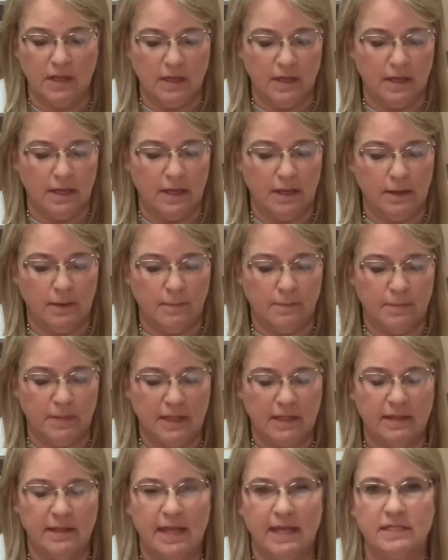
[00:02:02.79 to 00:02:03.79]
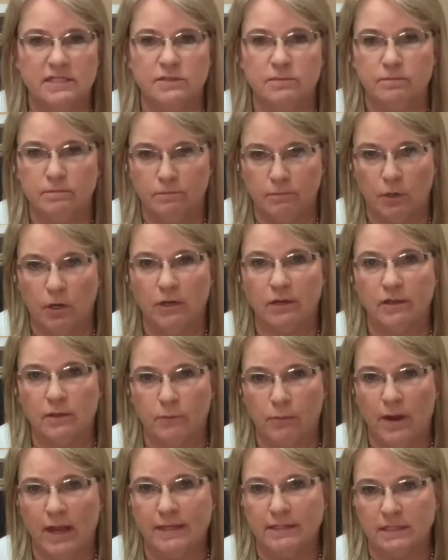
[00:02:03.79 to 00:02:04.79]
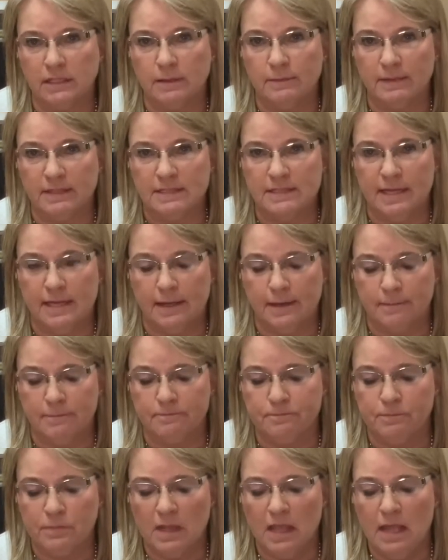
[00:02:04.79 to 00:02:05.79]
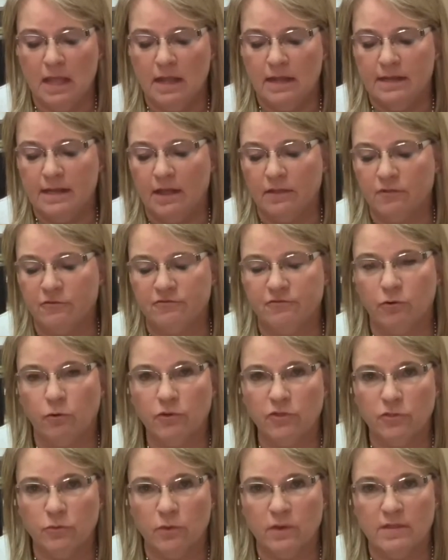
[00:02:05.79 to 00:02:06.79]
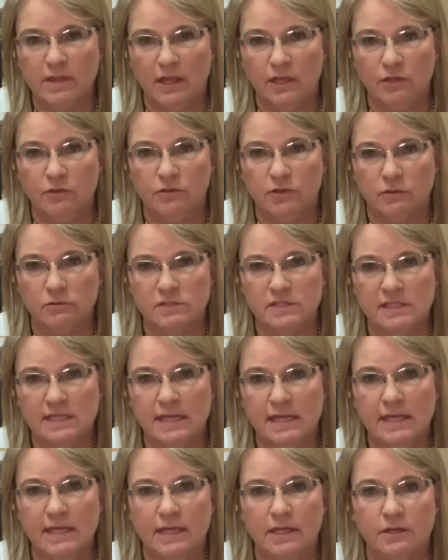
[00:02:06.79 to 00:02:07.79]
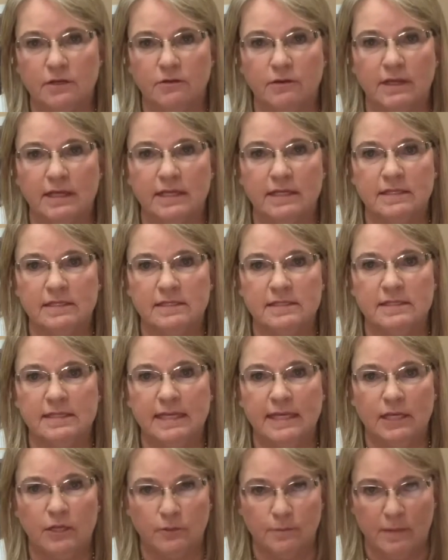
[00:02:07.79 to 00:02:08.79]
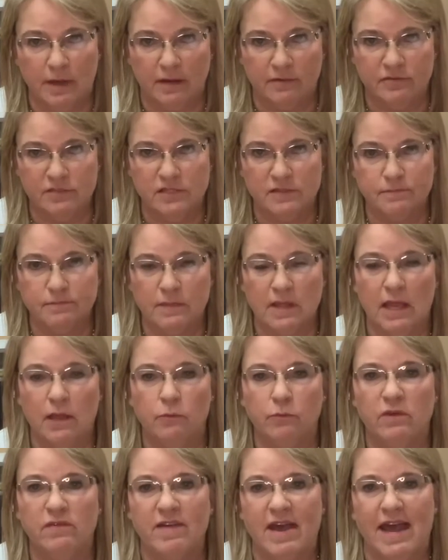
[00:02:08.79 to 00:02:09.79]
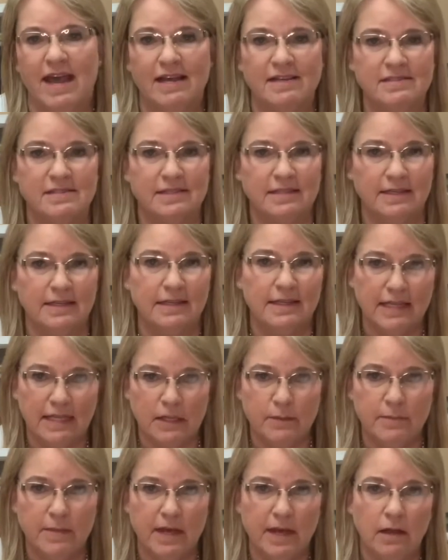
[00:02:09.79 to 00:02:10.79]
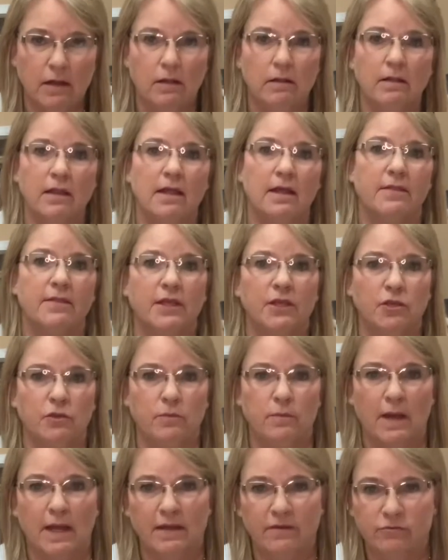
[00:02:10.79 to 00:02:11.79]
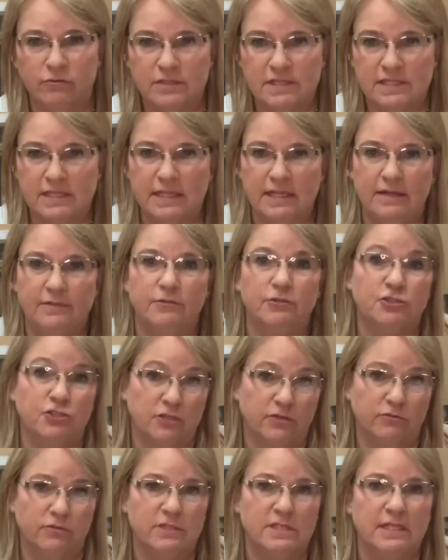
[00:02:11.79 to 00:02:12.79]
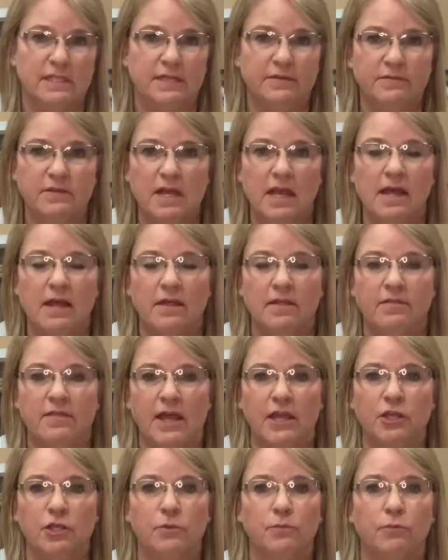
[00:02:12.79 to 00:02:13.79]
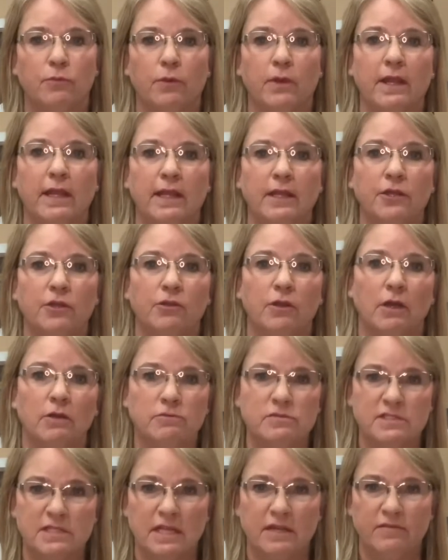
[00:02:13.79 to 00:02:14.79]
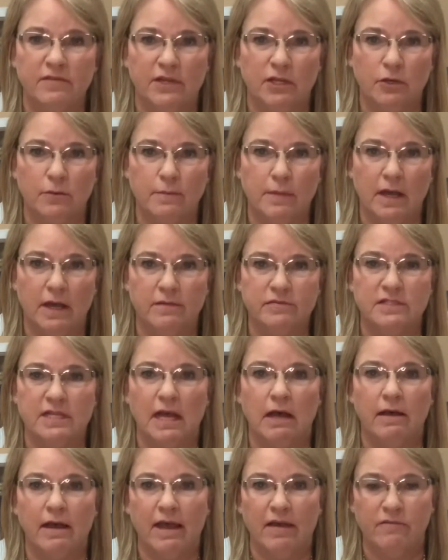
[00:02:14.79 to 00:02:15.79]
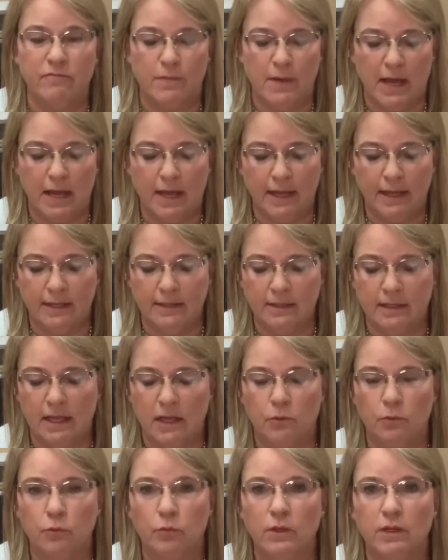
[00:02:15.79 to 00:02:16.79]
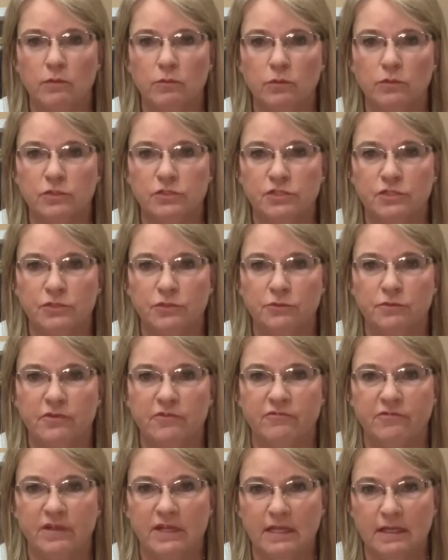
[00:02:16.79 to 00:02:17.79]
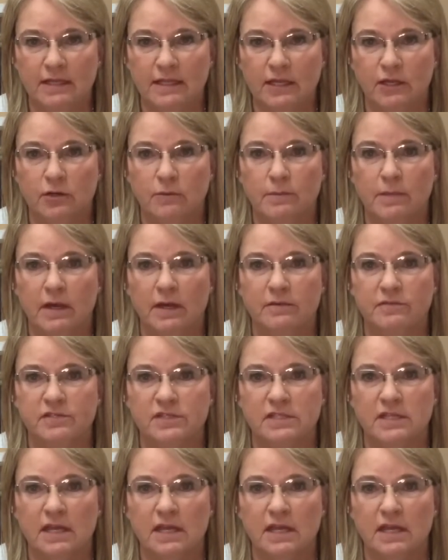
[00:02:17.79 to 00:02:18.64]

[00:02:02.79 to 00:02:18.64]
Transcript: And that's part of the practicum exam. Now the 4th one that you don't see here is the earmuffs. And we've asked in an email that you might have received or should have received that you bring your own set of earmuffs. I'll have mine, and we will do the fitting of the earmuffs